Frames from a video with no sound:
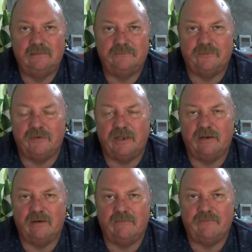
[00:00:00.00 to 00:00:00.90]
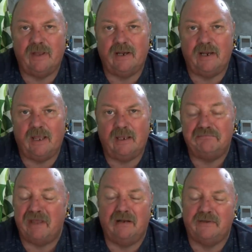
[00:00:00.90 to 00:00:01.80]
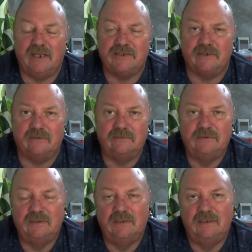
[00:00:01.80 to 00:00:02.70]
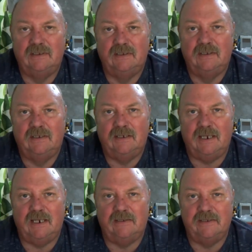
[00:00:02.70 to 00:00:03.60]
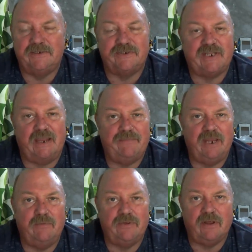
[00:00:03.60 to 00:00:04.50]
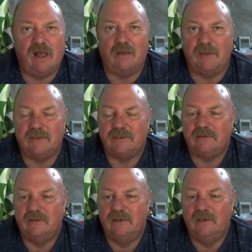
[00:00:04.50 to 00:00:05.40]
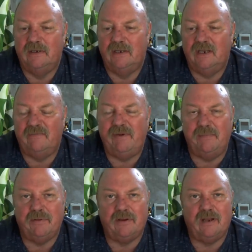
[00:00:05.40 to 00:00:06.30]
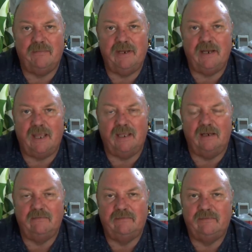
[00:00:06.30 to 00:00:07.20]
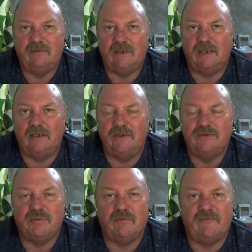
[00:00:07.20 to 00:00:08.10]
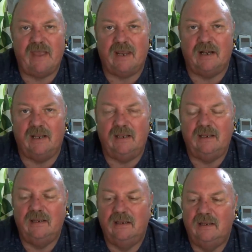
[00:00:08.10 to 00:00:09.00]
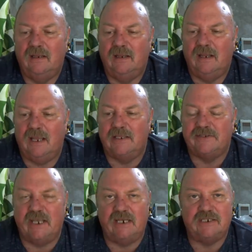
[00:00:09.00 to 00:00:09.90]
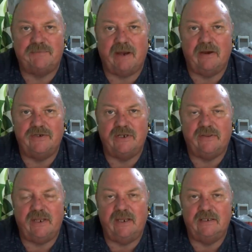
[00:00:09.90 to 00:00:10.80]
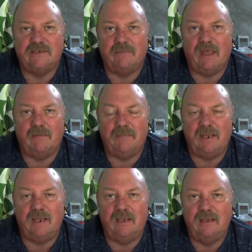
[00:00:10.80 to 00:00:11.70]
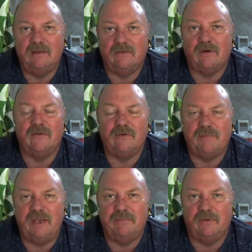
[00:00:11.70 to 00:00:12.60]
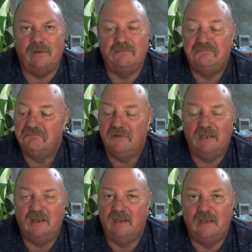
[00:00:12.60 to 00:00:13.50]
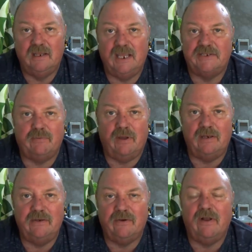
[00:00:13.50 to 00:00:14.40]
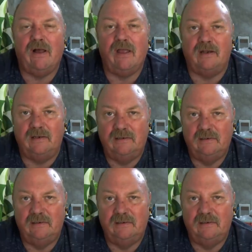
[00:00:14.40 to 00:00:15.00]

for dinner on Friday night? I don't think so. And it's the same thing with comments. If people are going to be negative and use profanity and say disparaging things about me or other people, guess what? You're gone.